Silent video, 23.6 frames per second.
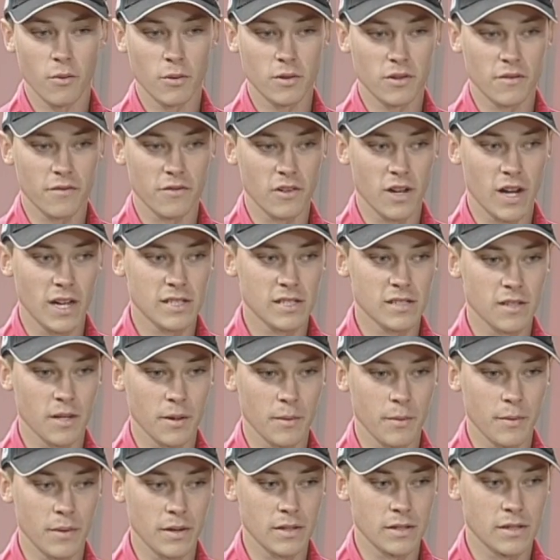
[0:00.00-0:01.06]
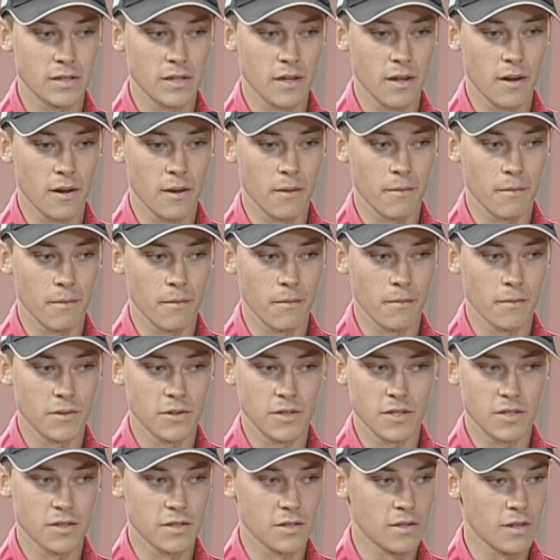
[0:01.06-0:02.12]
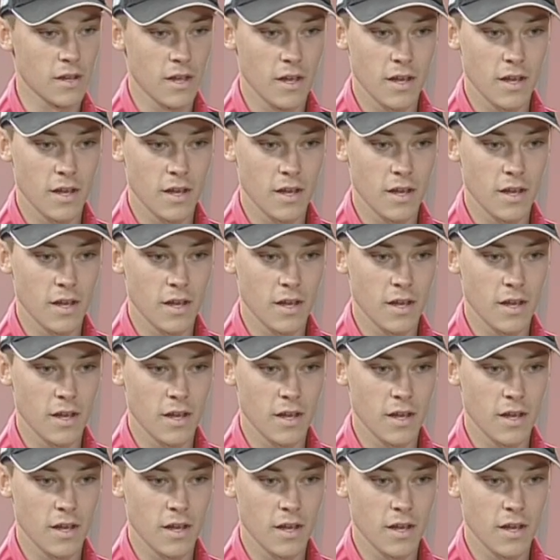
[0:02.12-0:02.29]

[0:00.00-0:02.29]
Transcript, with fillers: with the flat stick, but um, just.